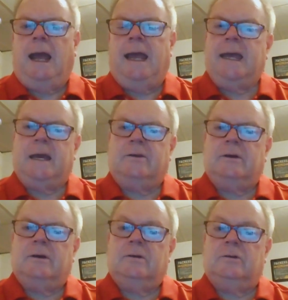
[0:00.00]
And
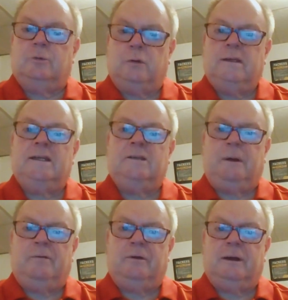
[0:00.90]
you really need to
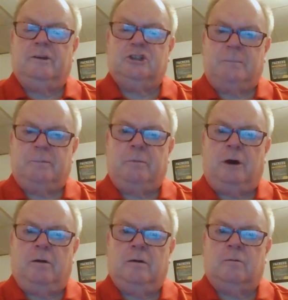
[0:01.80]
be able to shape the
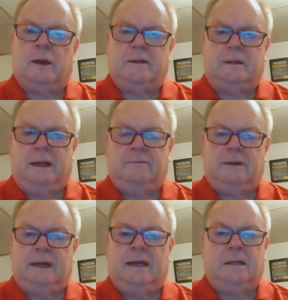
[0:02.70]
ball right to
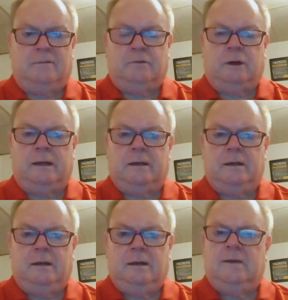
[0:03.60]
left and left to right.
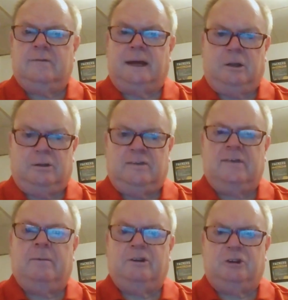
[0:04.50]
It's got a
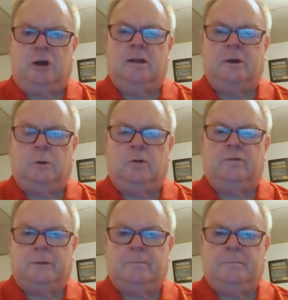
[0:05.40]
decent amount of dog-leg
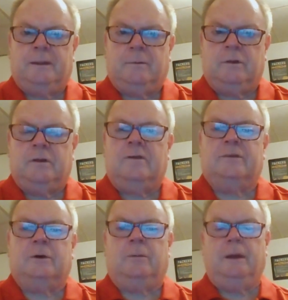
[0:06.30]
holes. It really does. So